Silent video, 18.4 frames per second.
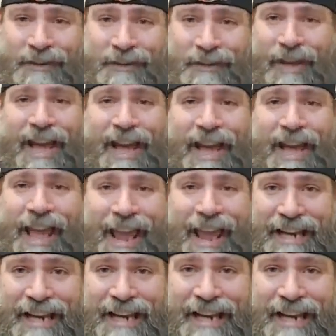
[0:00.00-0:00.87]
I
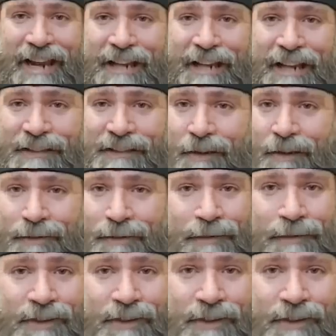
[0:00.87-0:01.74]
hated hot sauce for
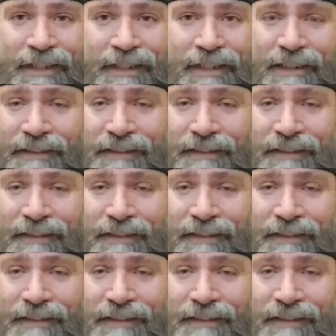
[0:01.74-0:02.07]
years.